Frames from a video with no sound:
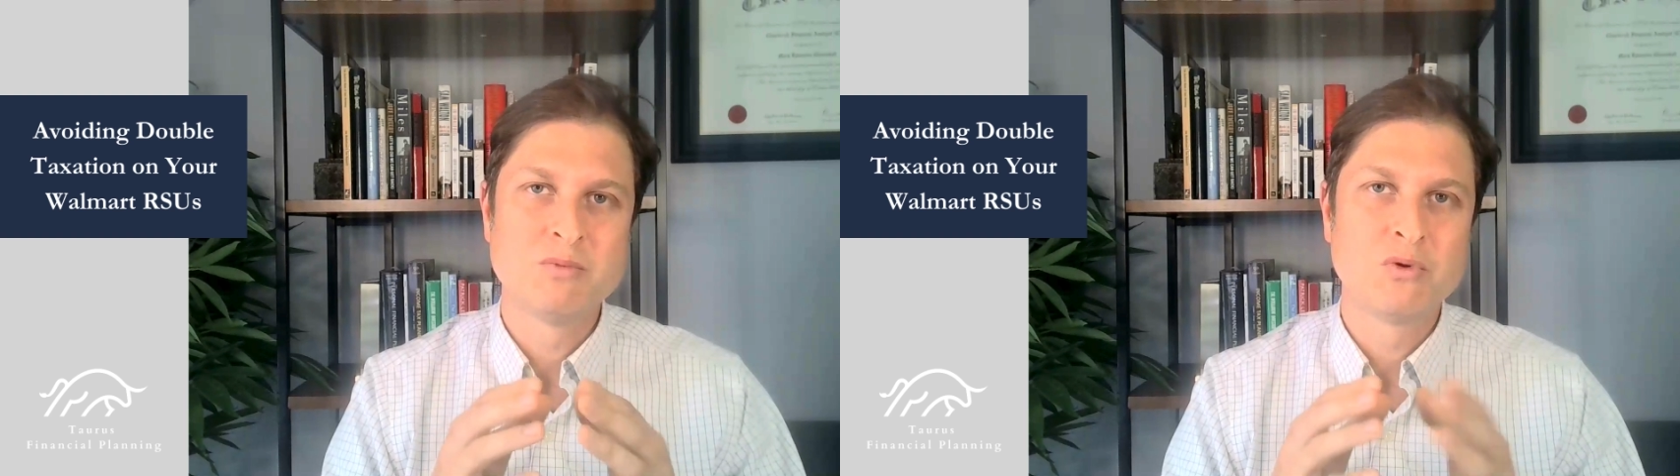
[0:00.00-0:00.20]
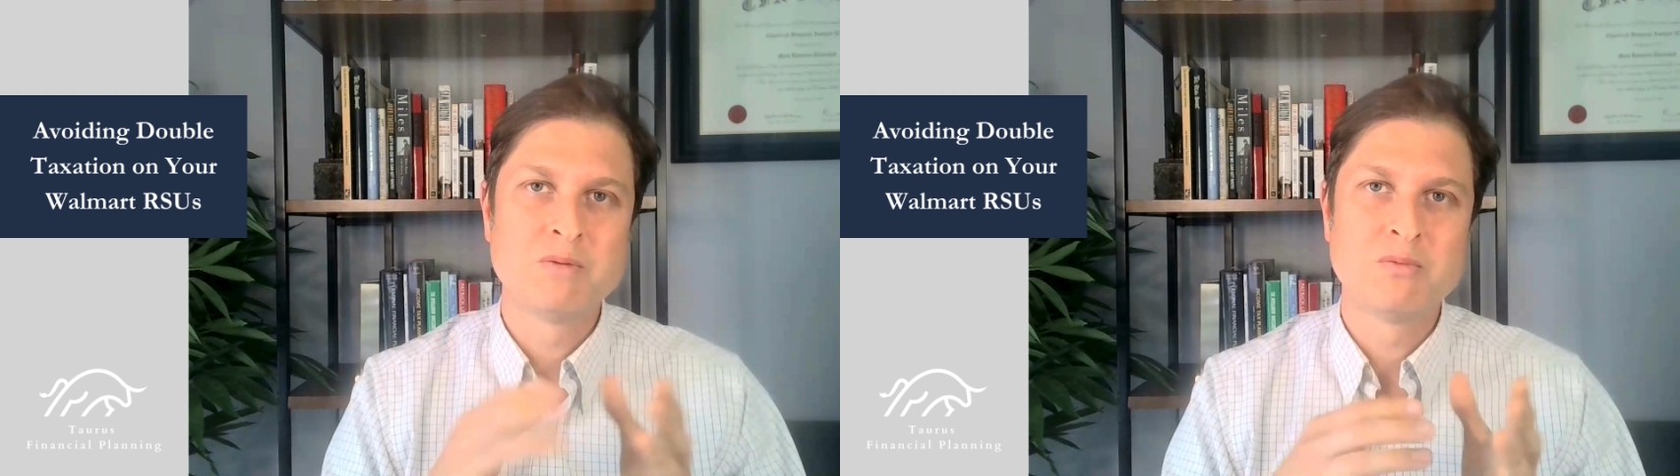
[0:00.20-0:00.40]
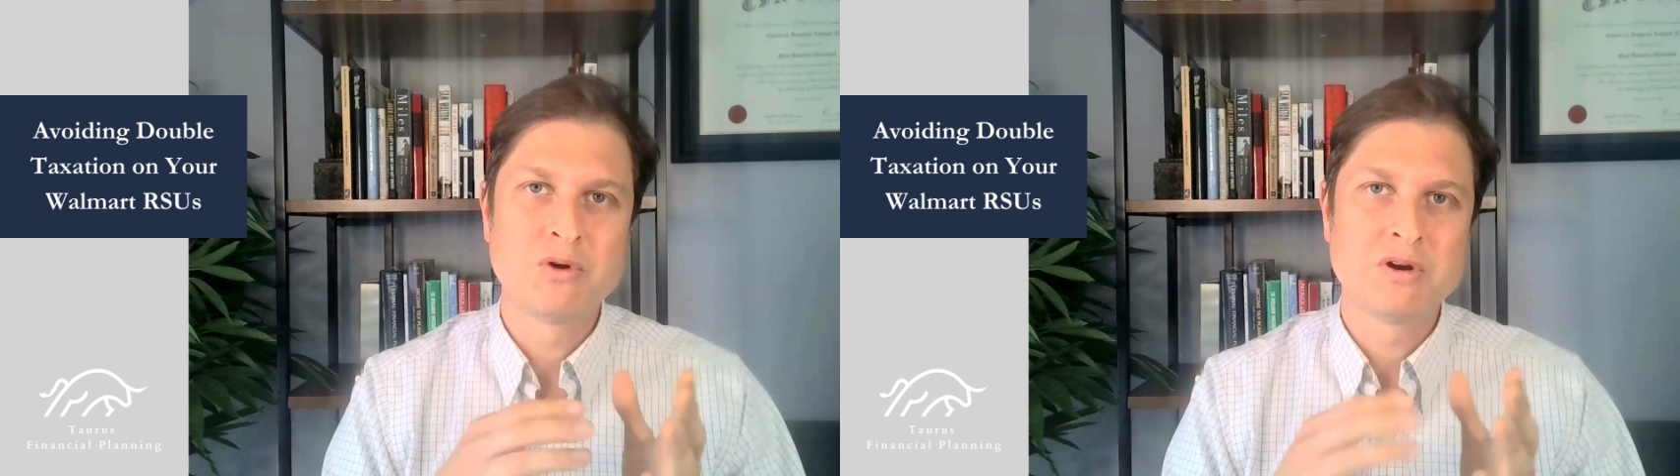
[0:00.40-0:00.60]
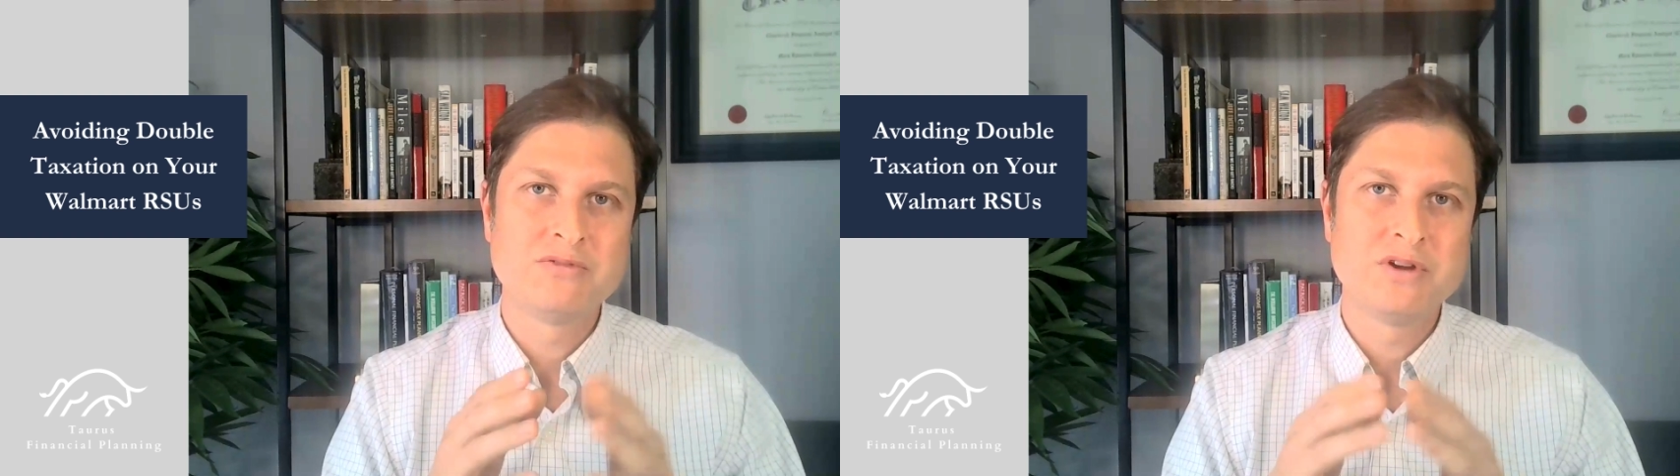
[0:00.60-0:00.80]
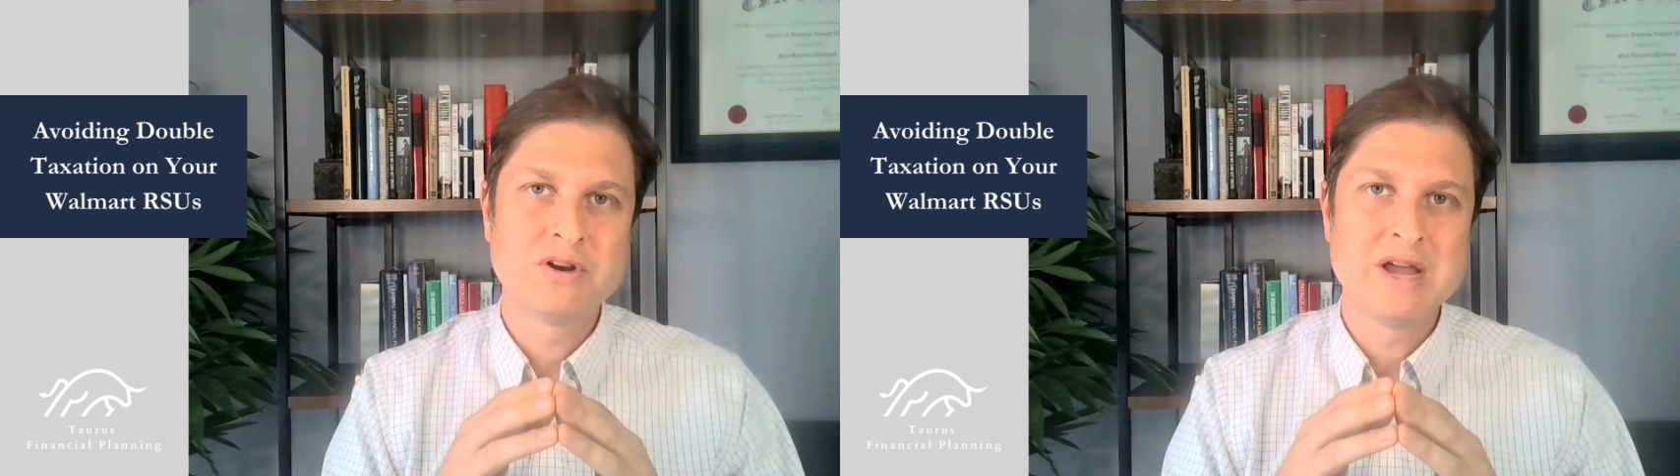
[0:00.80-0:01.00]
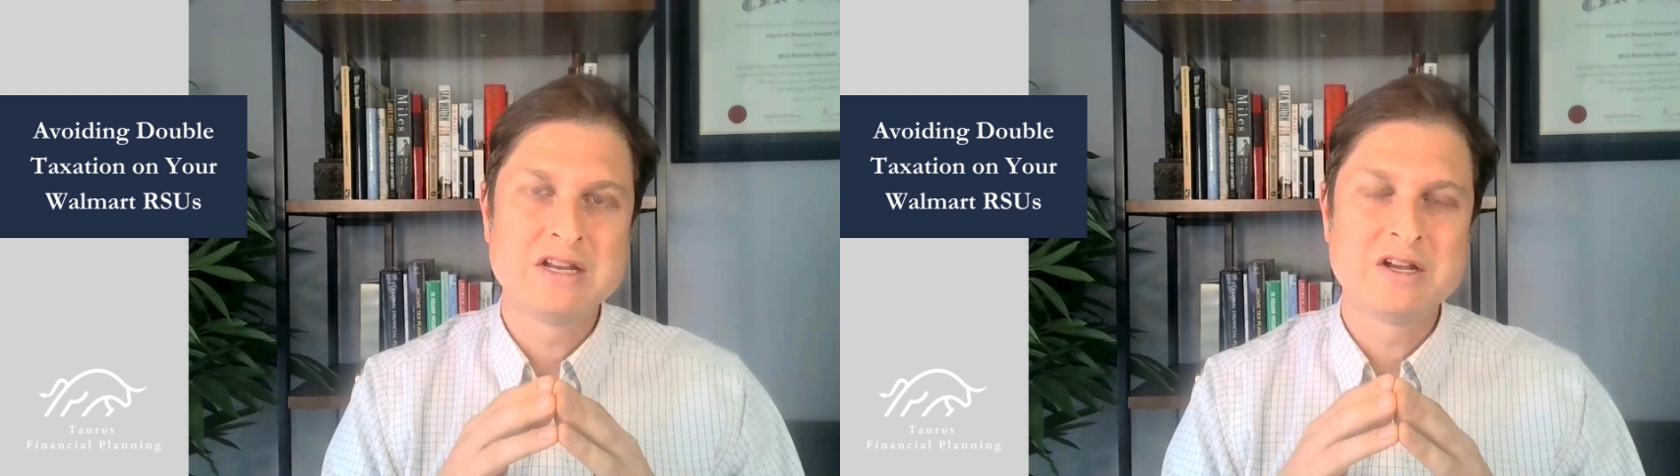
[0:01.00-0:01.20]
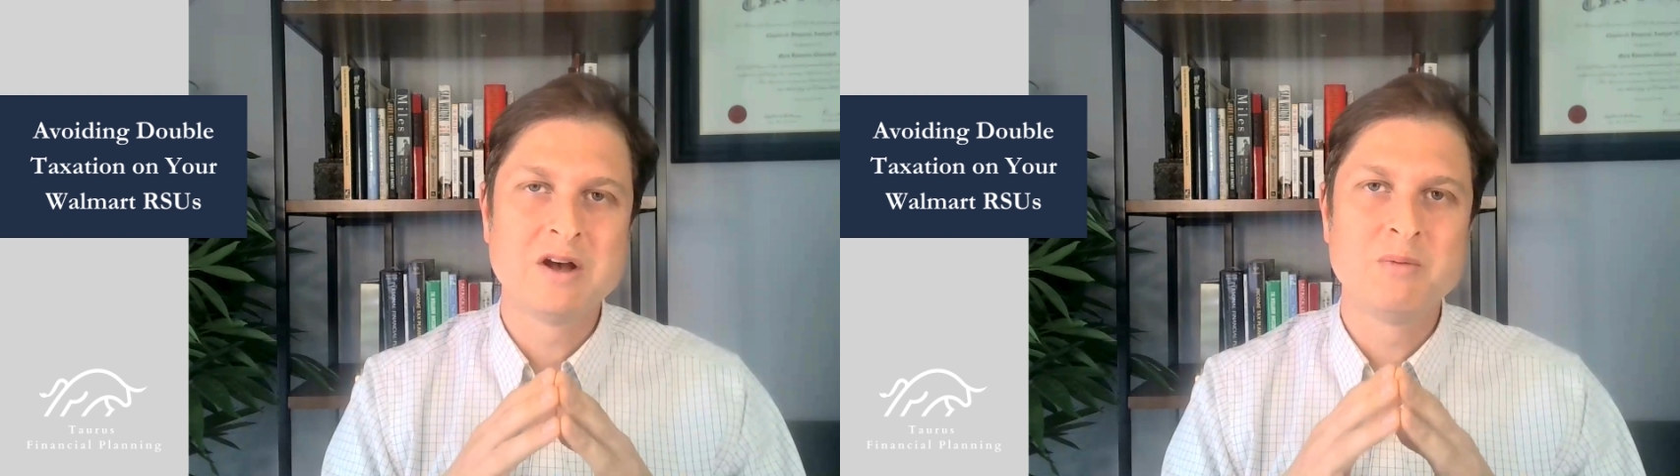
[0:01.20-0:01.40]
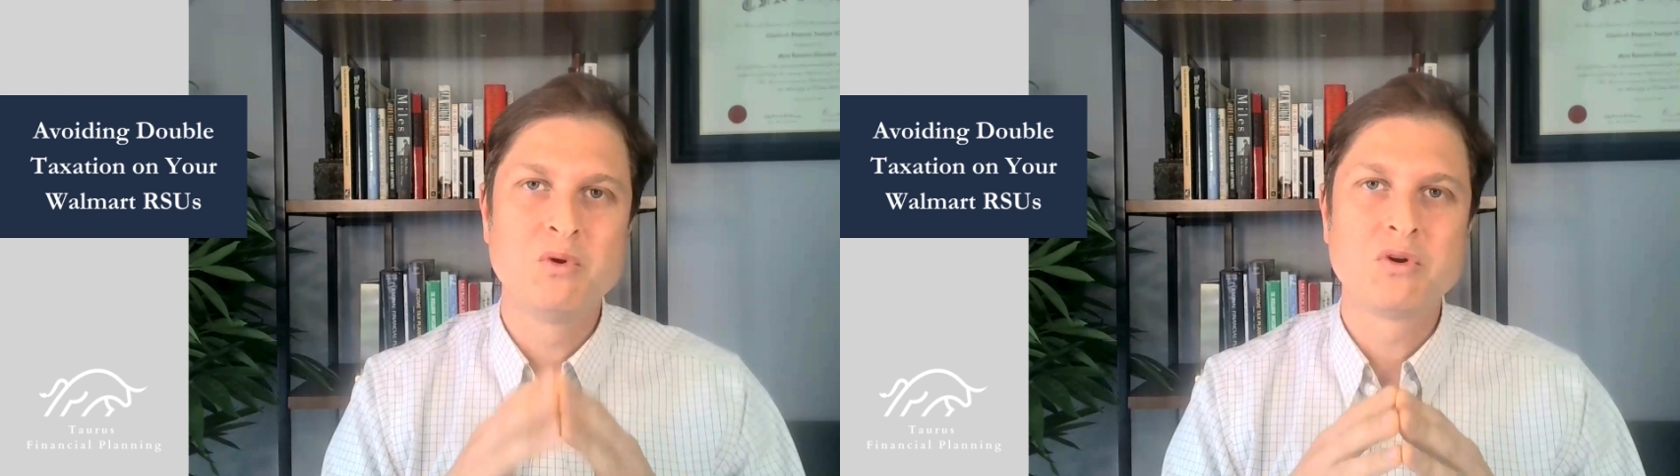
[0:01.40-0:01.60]
more and more of your
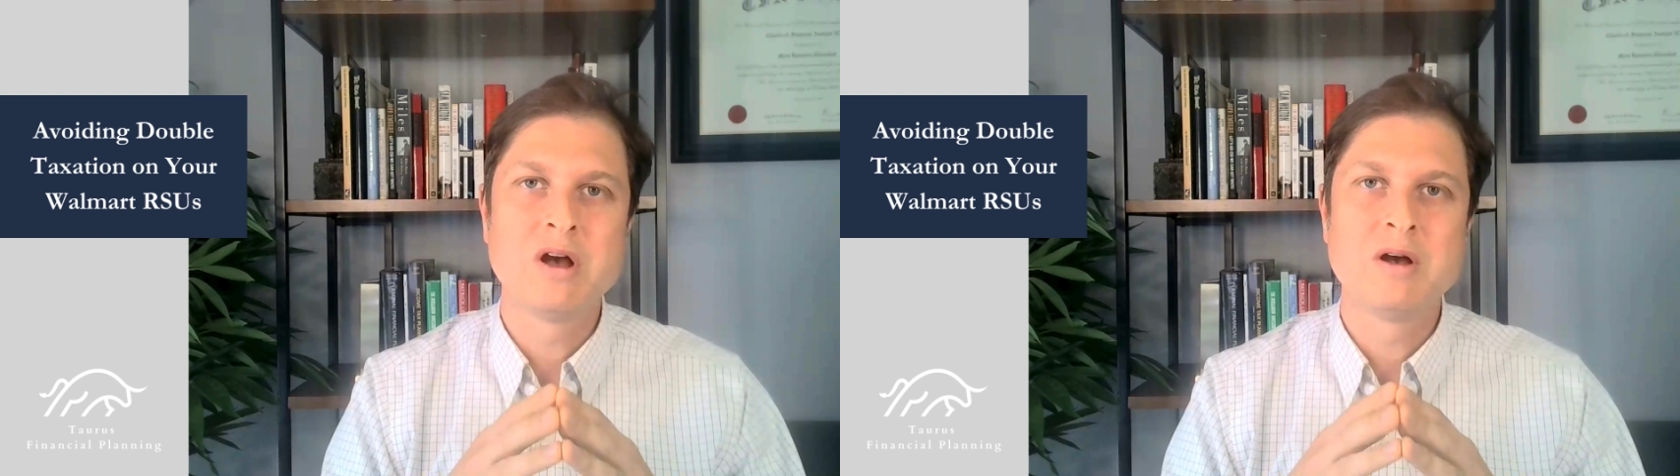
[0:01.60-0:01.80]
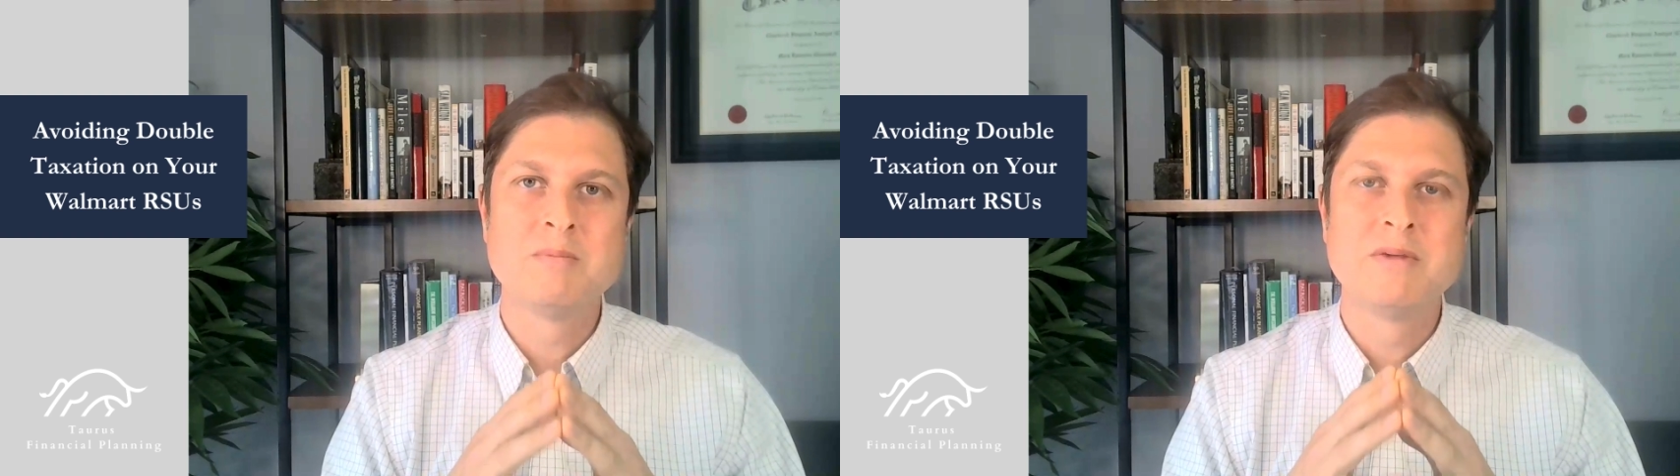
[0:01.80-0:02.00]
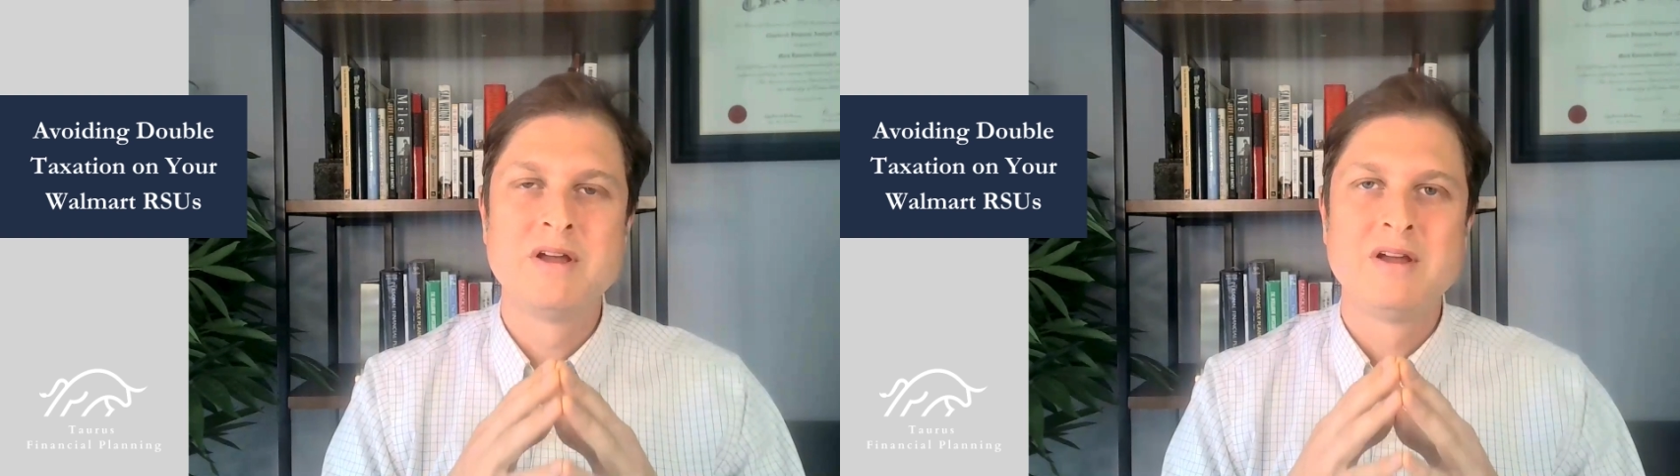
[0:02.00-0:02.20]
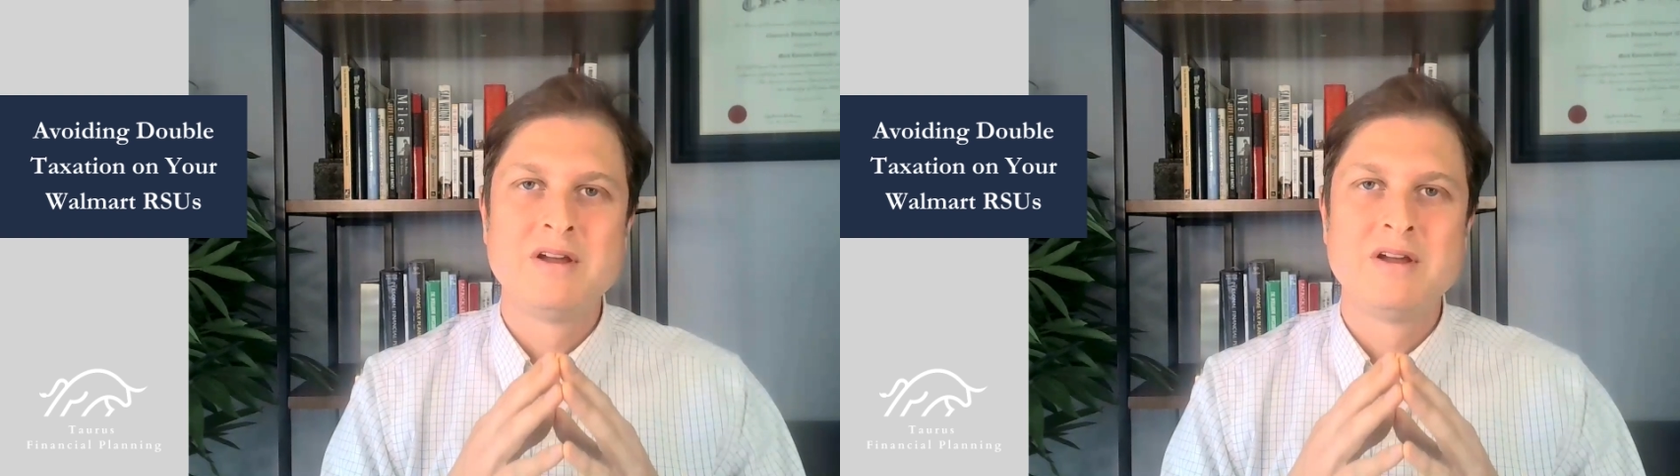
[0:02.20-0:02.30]
income will come